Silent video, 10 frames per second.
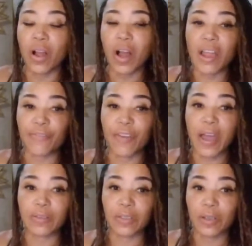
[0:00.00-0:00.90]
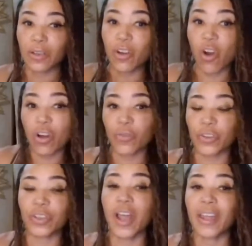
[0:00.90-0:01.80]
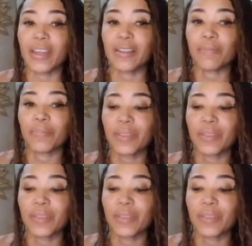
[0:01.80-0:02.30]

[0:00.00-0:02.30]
high fat carnivore diet.